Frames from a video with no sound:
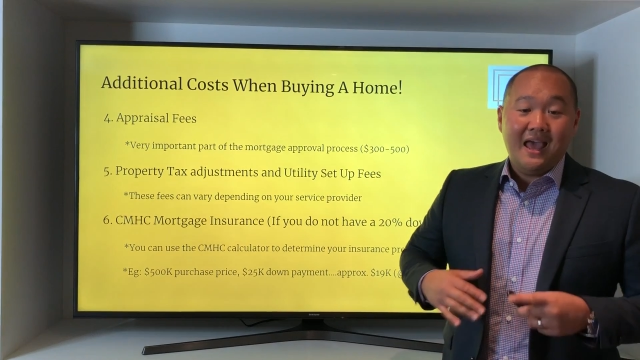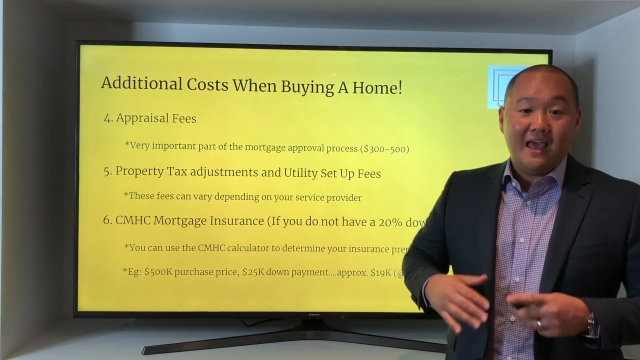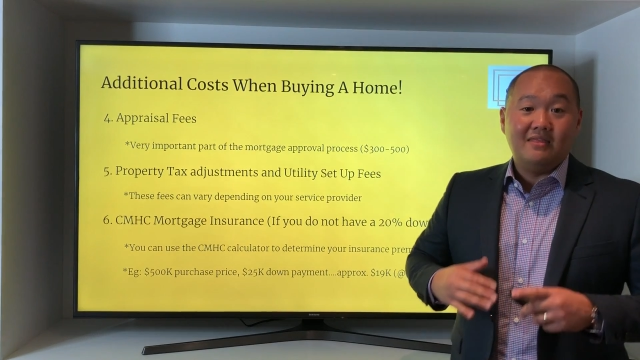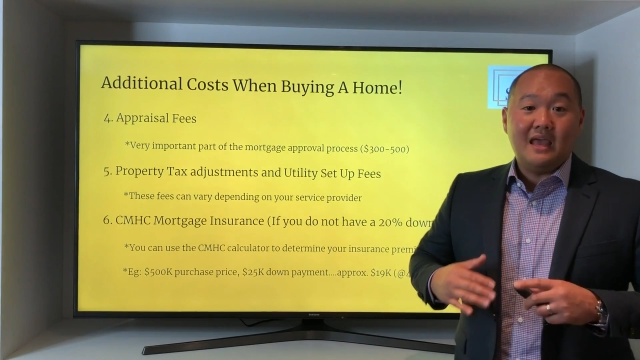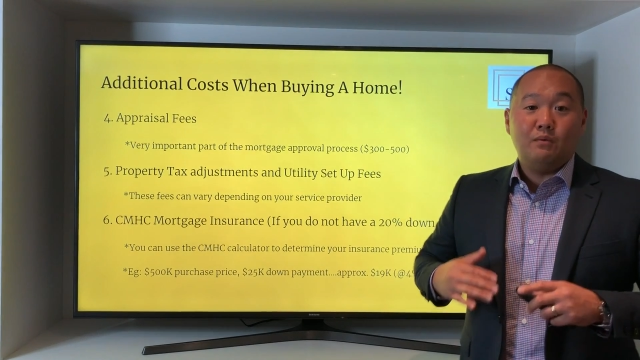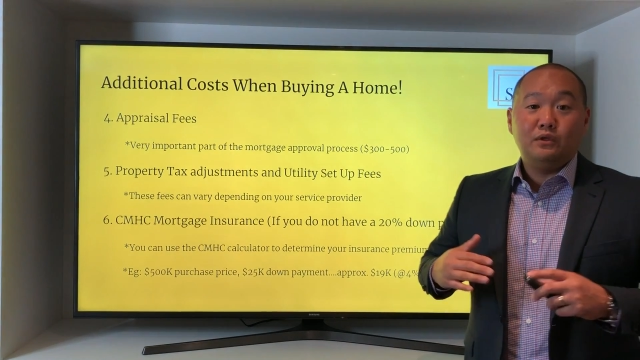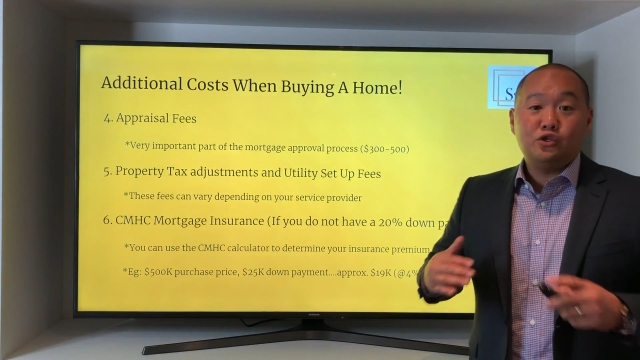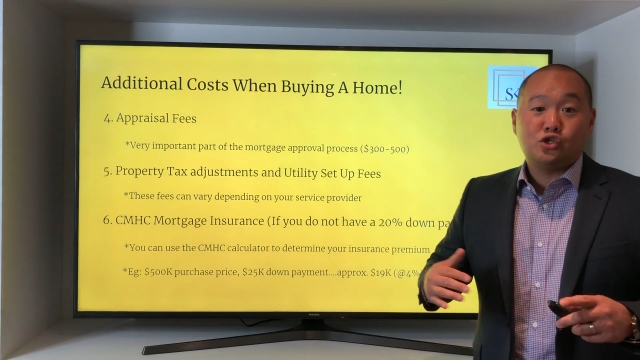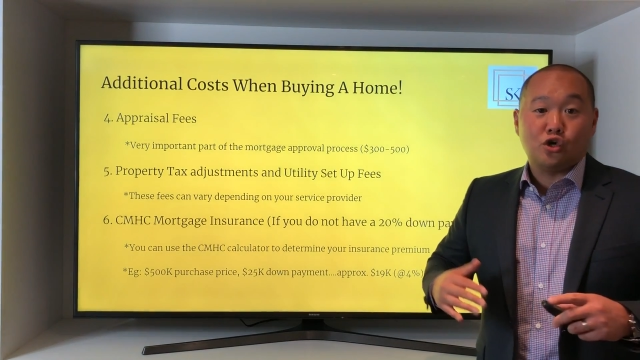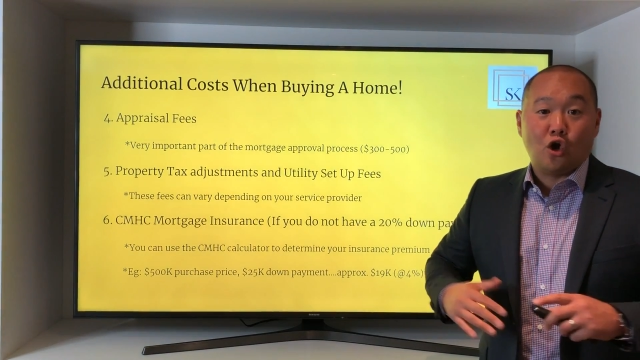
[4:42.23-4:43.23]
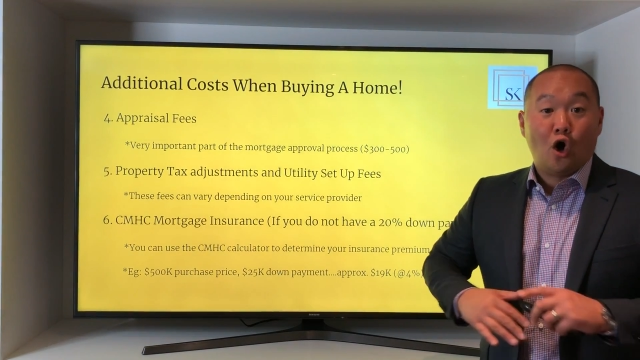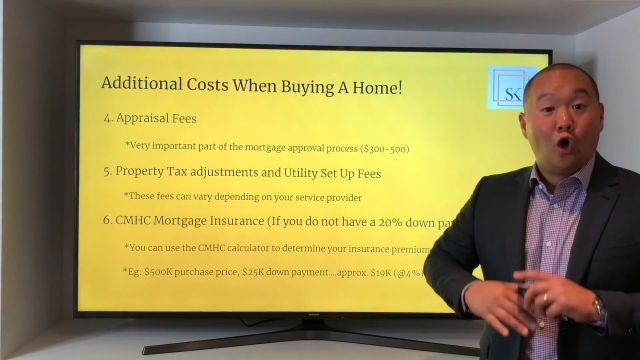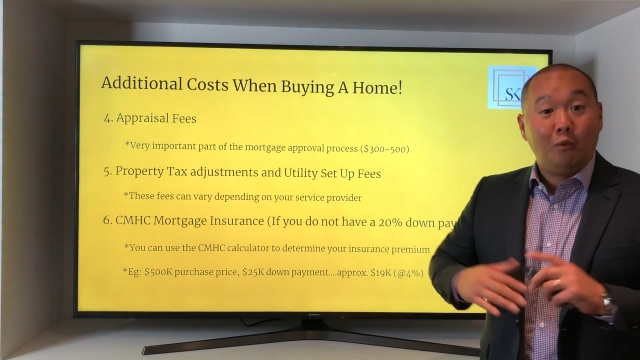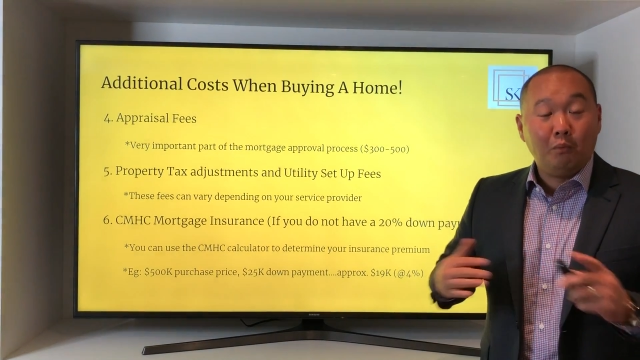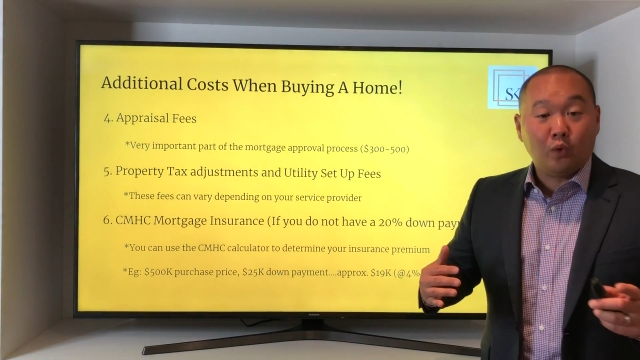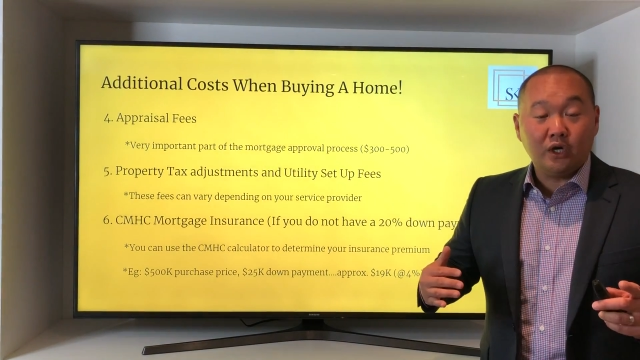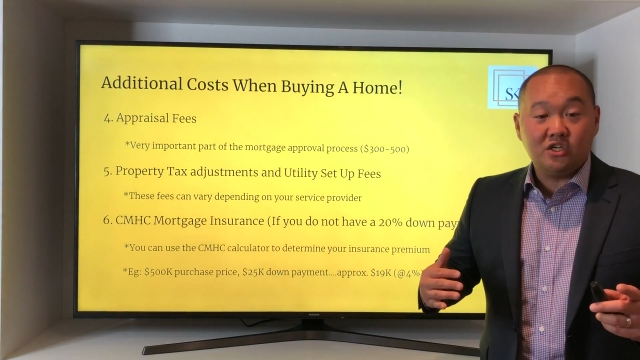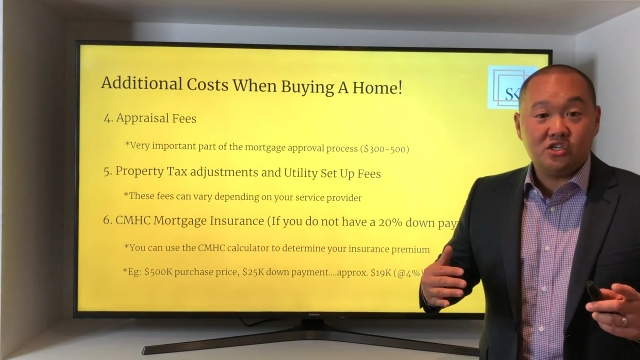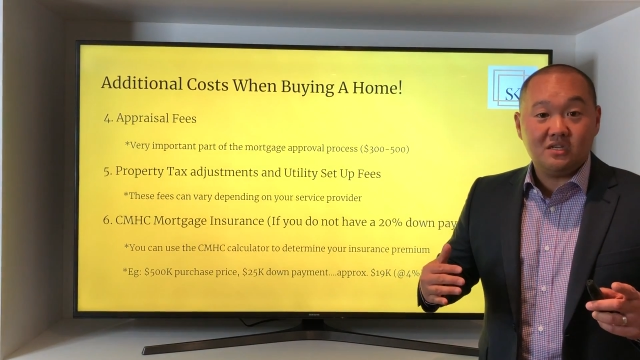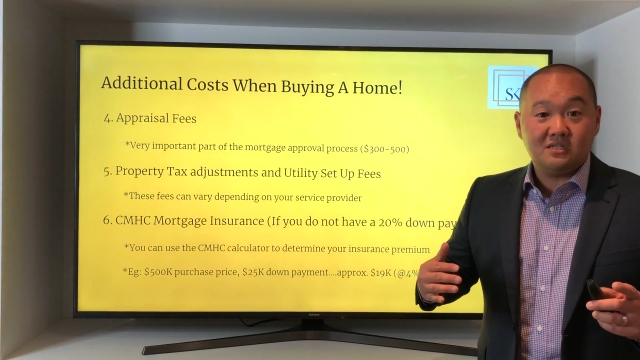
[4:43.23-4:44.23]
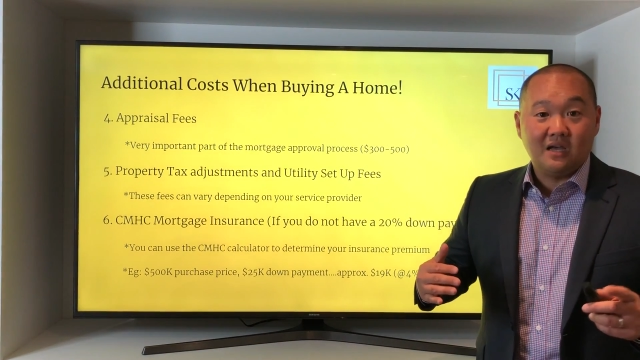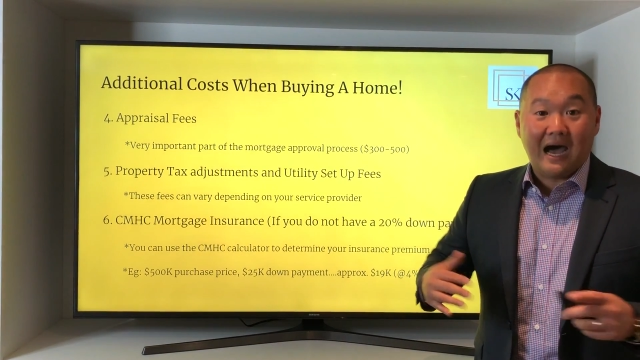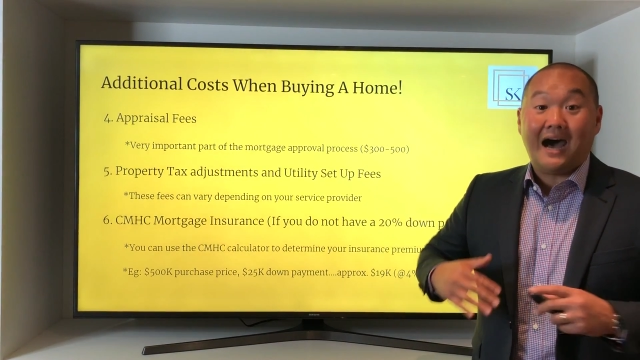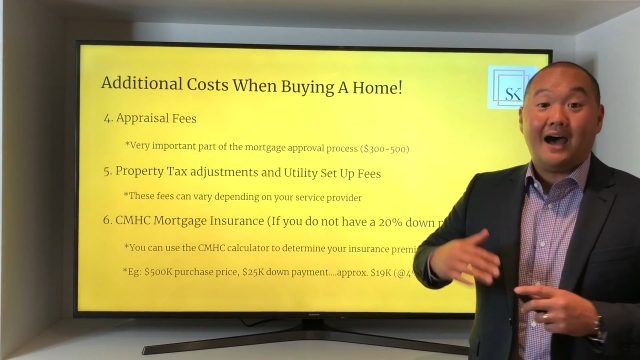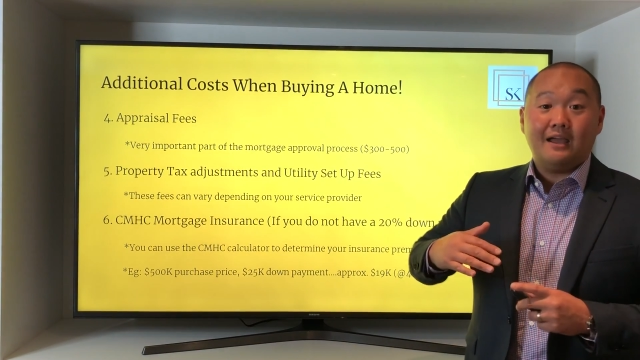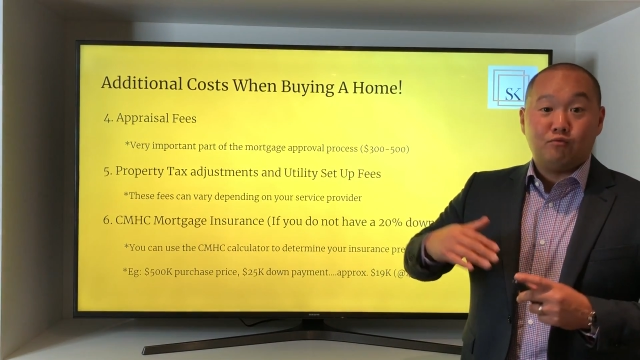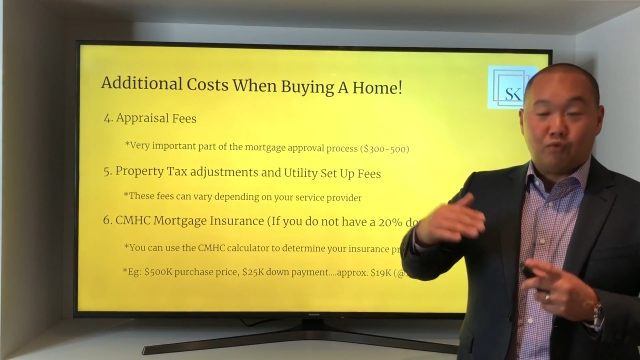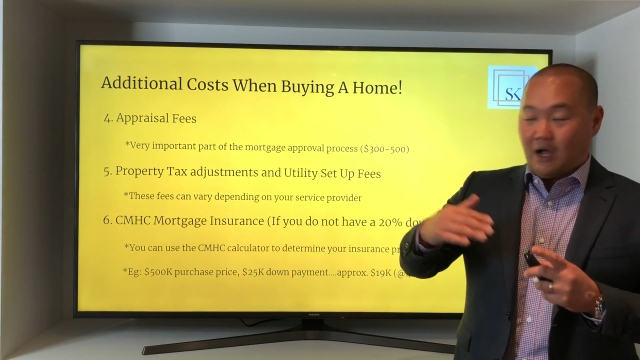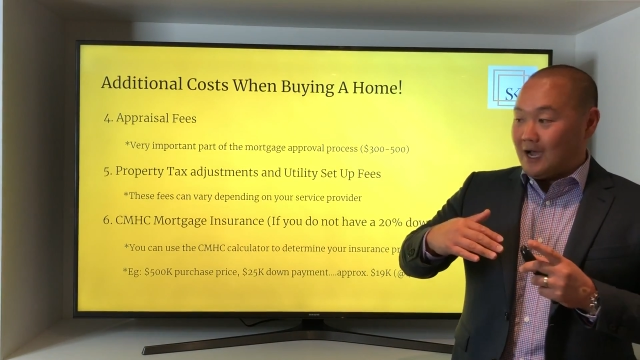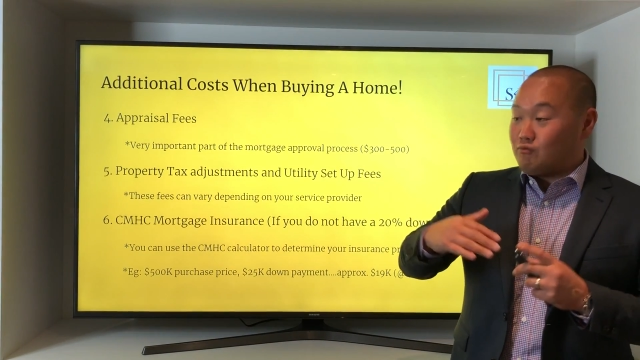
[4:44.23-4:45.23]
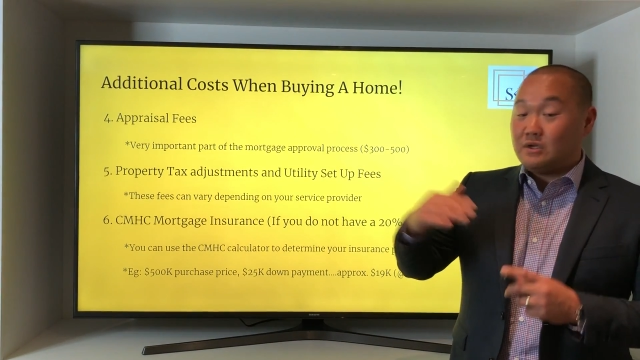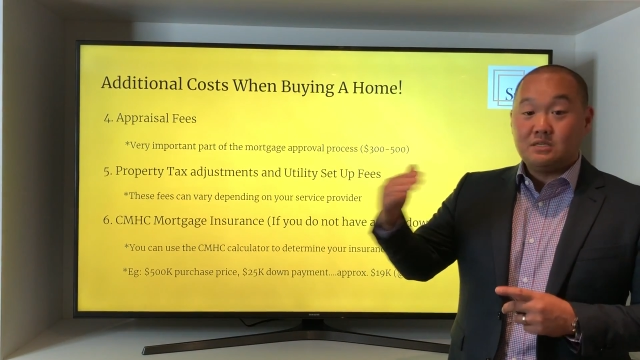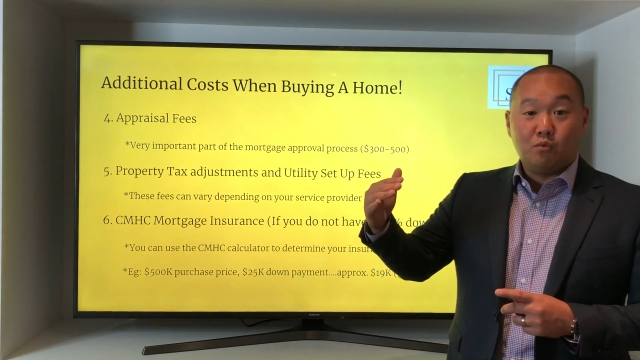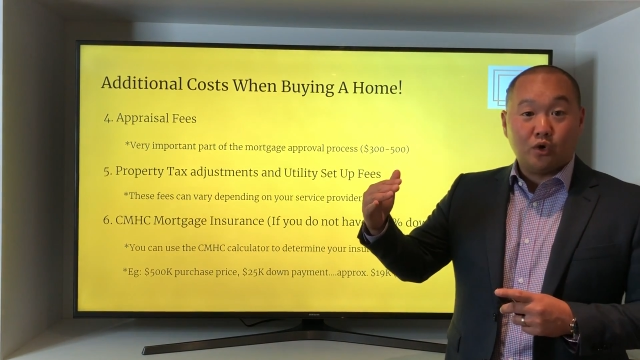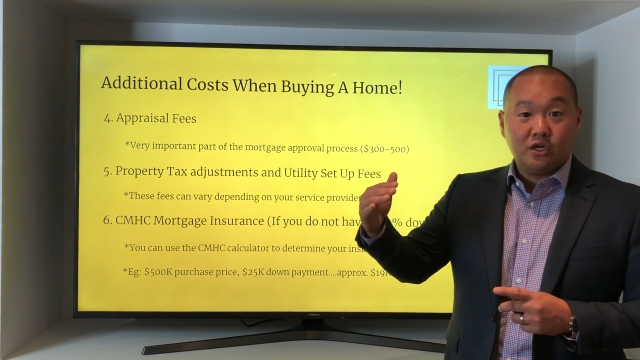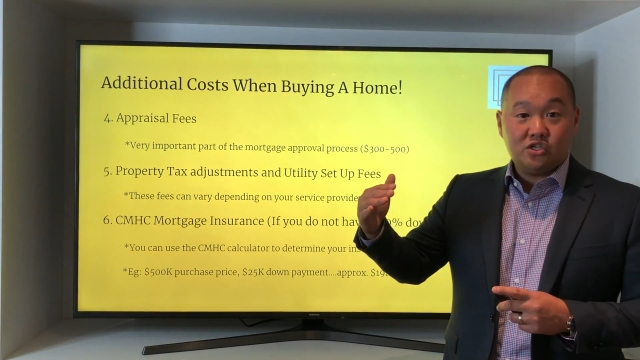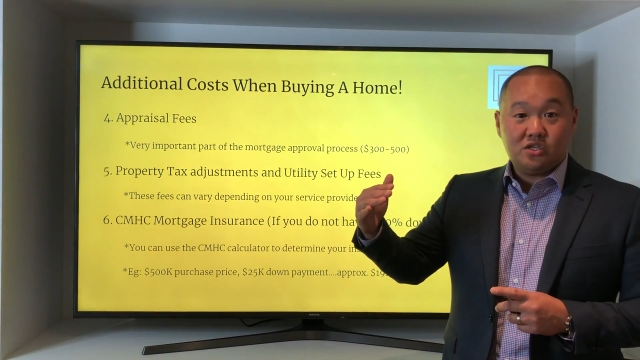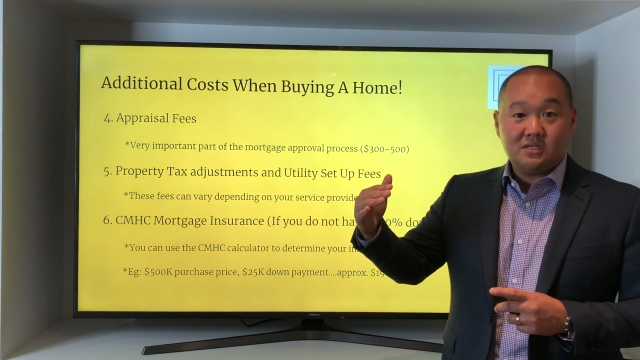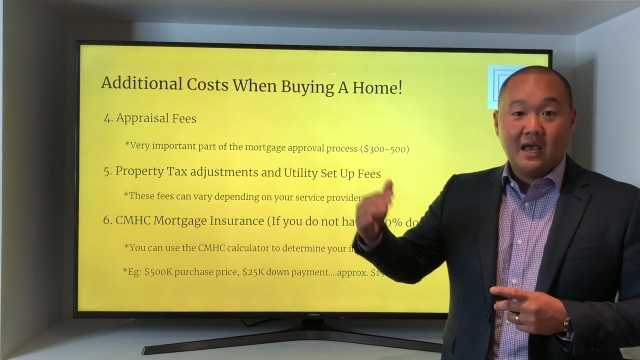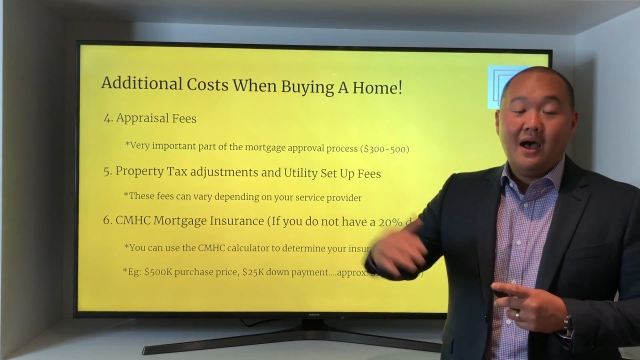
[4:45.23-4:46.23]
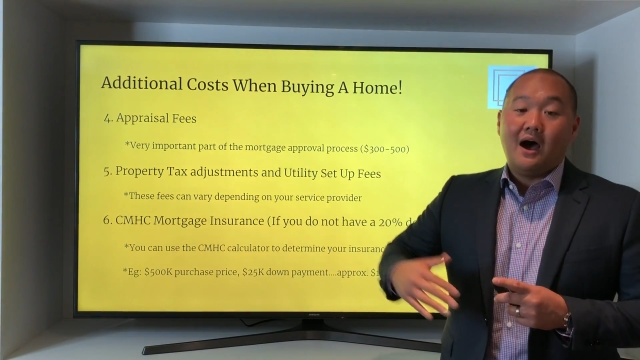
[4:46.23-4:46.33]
and they will insure all mortgages, high risk mortgages,